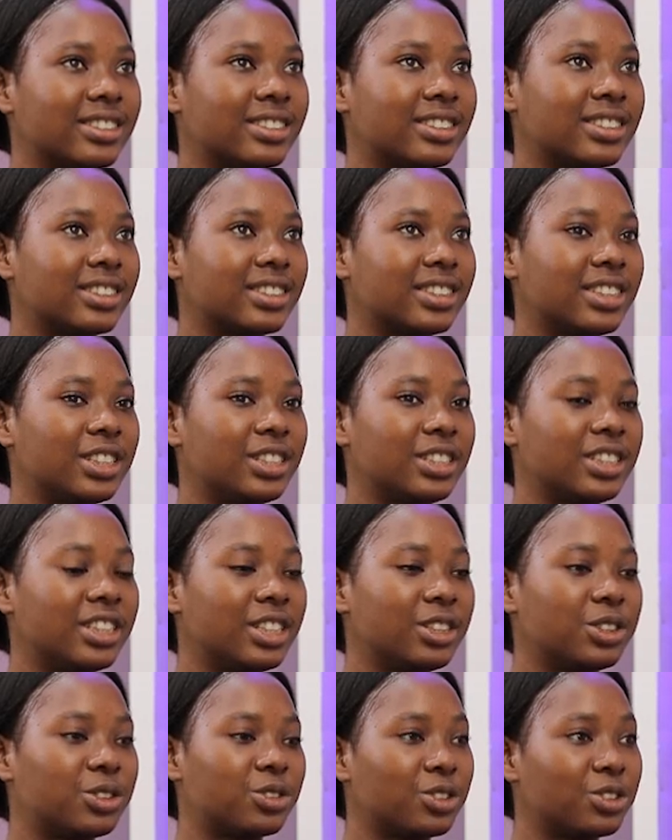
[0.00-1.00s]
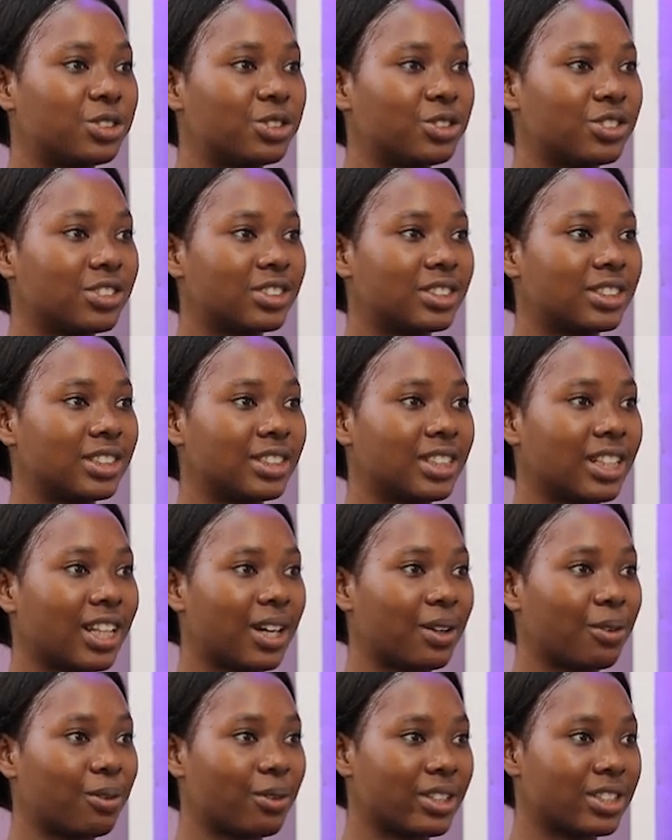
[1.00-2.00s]
he introduced the
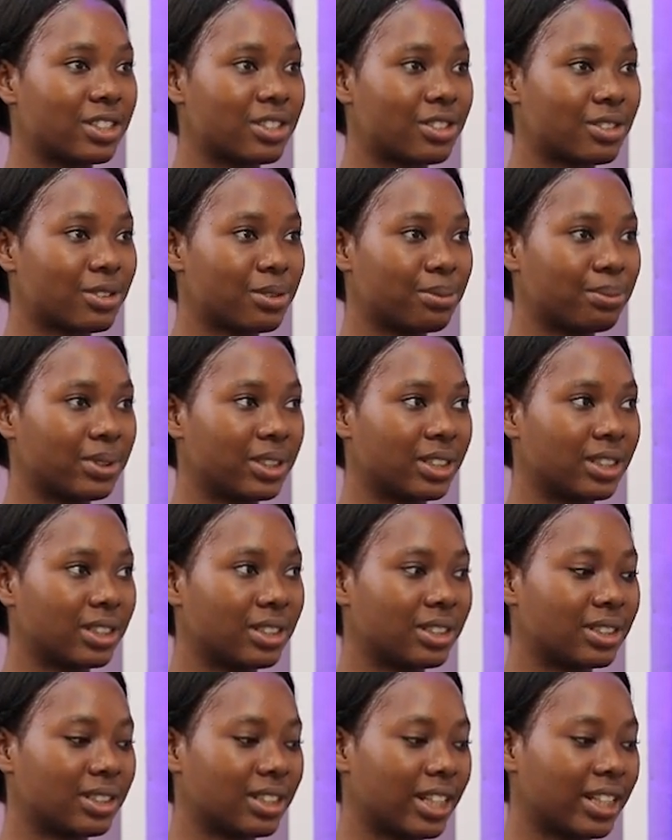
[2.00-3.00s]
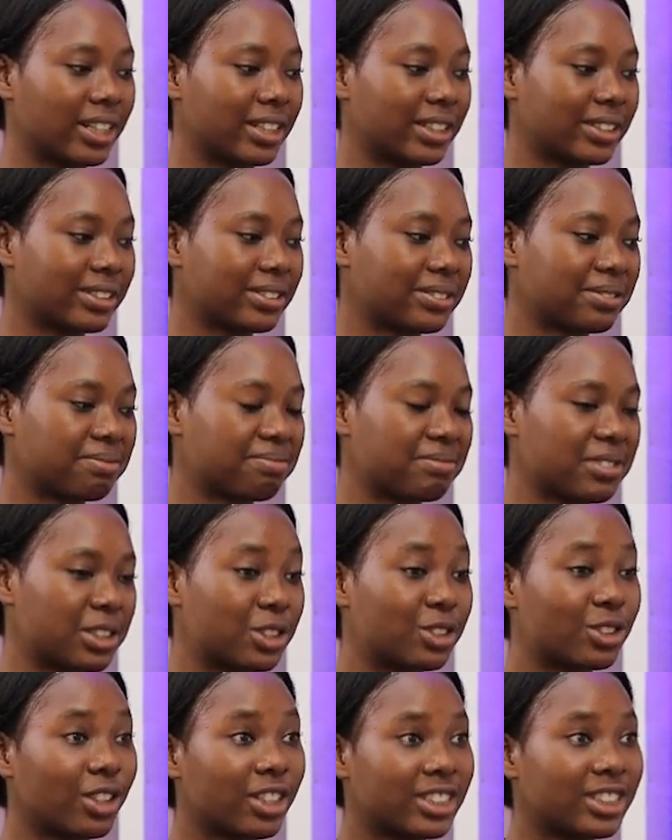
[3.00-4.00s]
language to me, like he
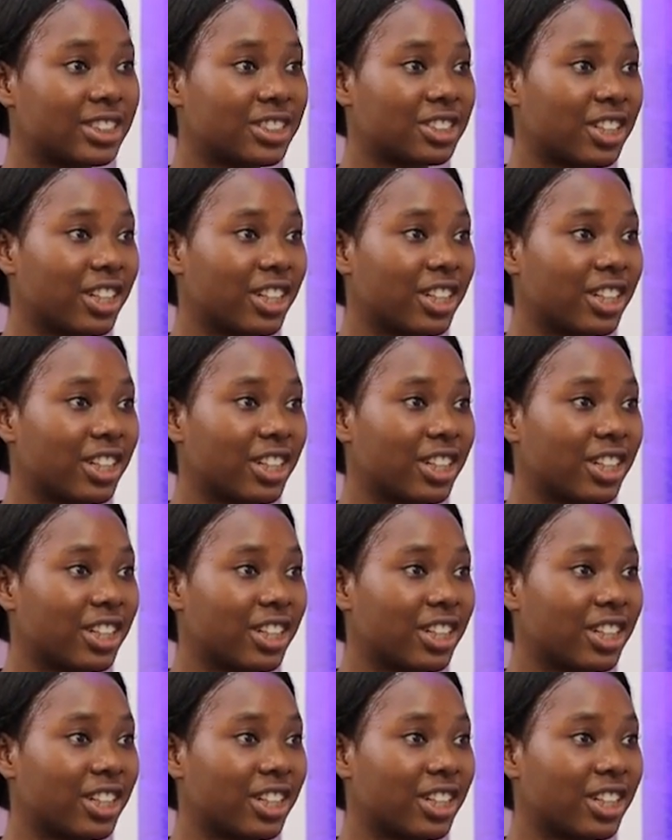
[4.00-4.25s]
studied